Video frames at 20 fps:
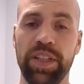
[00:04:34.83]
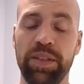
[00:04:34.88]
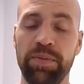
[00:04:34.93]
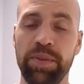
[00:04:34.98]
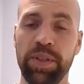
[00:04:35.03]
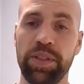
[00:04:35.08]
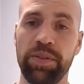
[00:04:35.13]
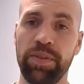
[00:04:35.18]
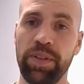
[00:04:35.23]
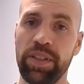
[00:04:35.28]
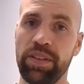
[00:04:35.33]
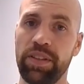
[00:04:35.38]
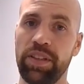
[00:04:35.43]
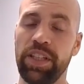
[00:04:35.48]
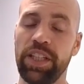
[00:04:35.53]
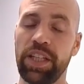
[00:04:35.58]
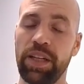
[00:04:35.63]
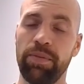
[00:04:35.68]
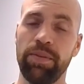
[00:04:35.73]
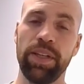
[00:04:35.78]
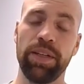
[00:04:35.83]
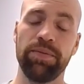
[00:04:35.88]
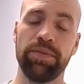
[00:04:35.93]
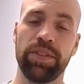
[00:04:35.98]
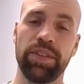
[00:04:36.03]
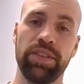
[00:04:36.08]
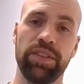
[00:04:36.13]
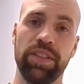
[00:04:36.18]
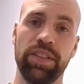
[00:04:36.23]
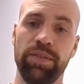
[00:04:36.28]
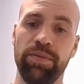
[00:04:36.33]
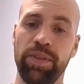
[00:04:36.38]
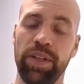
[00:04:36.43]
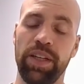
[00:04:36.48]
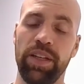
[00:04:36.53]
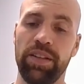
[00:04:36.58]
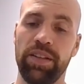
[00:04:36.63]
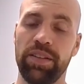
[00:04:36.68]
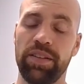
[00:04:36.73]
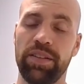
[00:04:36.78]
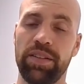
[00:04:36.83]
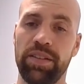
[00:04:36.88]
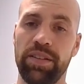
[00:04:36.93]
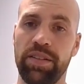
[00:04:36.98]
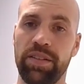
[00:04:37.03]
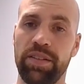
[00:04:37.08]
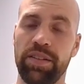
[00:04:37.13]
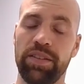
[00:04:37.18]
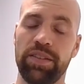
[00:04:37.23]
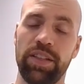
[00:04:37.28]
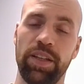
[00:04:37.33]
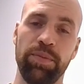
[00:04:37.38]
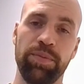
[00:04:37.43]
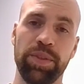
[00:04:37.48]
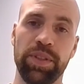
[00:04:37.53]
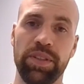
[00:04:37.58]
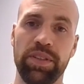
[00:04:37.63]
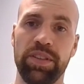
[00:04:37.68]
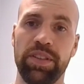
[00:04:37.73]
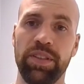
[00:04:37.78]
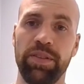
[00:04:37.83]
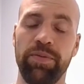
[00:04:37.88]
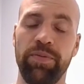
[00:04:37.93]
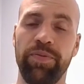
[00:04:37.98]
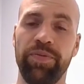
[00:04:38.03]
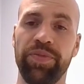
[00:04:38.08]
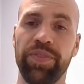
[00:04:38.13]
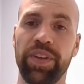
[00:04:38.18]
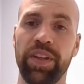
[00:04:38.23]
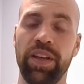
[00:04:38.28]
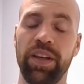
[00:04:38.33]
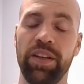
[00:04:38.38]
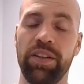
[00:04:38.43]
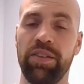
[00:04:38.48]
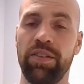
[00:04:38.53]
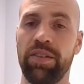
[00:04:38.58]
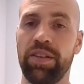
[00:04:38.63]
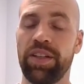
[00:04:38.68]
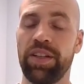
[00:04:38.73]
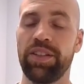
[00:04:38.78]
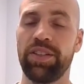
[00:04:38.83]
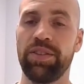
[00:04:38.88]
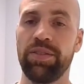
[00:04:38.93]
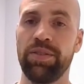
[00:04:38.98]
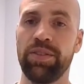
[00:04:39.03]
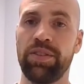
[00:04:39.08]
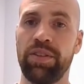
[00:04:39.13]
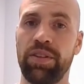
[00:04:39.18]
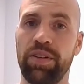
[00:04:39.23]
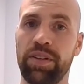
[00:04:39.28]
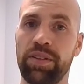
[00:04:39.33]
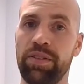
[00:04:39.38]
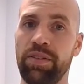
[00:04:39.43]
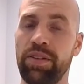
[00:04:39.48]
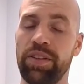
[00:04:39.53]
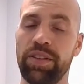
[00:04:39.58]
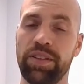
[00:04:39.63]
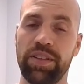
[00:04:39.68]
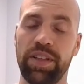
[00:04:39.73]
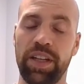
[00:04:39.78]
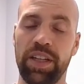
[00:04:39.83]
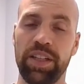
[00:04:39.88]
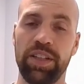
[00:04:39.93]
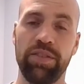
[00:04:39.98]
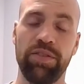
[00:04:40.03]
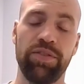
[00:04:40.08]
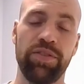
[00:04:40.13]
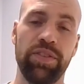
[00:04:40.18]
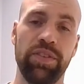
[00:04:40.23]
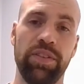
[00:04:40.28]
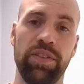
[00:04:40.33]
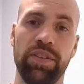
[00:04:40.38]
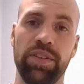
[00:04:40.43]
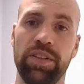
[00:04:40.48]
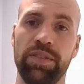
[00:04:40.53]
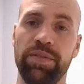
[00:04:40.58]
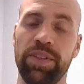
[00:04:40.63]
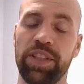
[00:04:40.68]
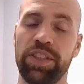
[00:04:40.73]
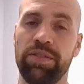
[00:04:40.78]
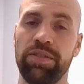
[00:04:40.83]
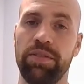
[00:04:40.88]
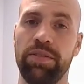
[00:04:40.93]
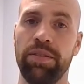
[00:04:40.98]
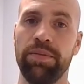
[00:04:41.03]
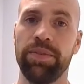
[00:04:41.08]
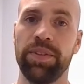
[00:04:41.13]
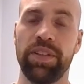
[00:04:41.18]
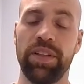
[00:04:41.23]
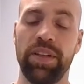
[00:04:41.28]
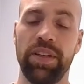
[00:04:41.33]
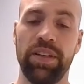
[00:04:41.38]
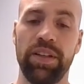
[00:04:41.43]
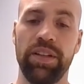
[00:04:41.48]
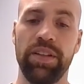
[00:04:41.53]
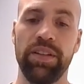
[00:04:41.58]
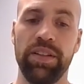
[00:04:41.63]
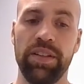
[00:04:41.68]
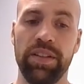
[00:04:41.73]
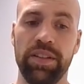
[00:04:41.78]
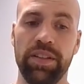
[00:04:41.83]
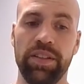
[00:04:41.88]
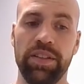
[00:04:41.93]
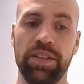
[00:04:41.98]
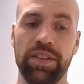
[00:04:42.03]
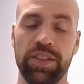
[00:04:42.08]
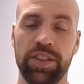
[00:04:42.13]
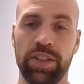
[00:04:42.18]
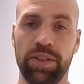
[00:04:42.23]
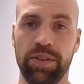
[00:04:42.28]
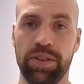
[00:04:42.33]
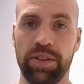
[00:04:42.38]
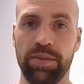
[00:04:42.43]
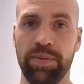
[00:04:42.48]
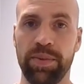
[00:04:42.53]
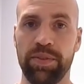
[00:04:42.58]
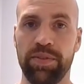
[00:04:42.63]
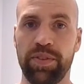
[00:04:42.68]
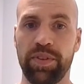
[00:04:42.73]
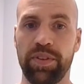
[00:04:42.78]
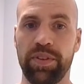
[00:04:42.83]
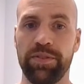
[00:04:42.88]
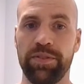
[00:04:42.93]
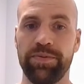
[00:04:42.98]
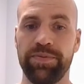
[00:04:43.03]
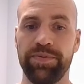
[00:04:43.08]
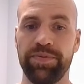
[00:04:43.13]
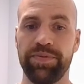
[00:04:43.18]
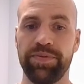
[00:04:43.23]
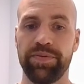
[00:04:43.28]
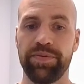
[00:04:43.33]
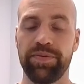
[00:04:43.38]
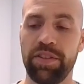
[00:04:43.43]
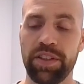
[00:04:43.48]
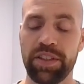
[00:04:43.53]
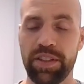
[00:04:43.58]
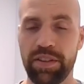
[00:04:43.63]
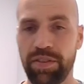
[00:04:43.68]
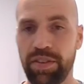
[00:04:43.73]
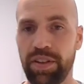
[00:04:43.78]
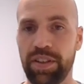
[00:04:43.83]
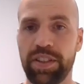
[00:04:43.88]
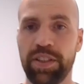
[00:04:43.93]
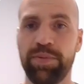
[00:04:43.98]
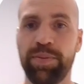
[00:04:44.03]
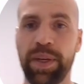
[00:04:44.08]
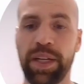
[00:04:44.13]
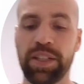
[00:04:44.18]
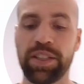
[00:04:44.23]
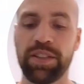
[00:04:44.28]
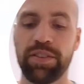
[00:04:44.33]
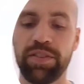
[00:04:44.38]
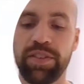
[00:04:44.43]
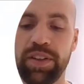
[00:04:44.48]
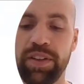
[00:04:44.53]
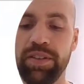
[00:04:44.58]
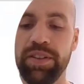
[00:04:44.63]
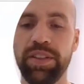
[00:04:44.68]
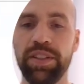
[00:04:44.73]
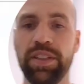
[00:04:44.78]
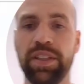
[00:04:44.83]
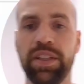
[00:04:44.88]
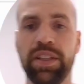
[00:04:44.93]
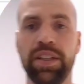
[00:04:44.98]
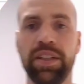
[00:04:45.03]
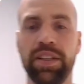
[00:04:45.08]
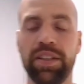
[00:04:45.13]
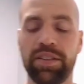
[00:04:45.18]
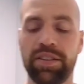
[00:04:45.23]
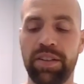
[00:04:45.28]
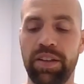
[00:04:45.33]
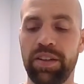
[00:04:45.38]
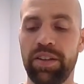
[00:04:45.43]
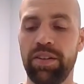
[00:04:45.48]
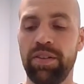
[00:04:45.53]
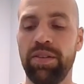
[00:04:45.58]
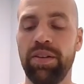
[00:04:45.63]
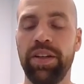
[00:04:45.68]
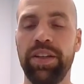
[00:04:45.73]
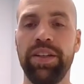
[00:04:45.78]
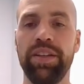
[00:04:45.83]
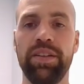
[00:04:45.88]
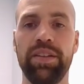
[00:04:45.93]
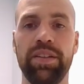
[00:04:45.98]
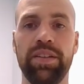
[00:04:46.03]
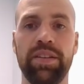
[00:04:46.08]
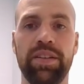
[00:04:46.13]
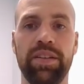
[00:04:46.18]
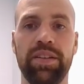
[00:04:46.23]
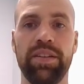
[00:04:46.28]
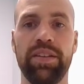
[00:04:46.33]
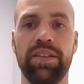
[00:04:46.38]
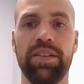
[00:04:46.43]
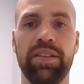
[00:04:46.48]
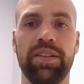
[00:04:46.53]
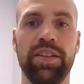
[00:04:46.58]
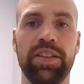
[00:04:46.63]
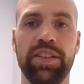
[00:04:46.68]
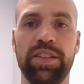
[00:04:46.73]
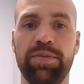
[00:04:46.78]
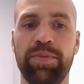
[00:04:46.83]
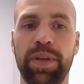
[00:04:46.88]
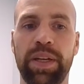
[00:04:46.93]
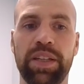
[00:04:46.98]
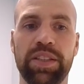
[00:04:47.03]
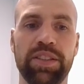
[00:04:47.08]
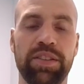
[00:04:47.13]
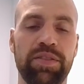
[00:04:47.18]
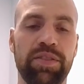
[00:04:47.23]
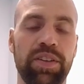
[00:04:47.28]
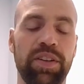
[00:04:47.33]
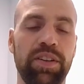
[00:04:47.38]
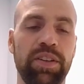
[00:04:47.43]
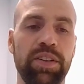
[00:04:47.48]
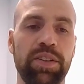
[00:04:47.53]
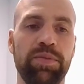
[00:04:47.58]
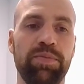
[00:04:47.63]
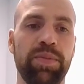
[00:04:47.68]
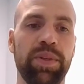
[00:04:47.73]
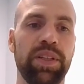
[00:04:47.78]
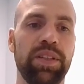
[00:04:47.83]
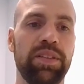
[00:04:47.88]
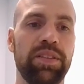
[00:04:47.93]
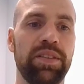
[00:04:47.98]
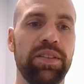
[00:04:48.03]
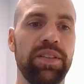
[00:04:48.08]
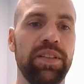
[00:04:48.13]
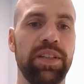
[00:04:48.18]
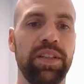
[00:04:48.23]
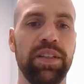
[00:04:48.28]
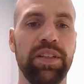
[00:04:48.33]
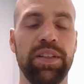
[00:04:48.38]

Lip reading: in between the EWM system and the subsystem in order to talk to this kind of automation equipment that I showed you before. First of all, this package of code is not only this package of code, but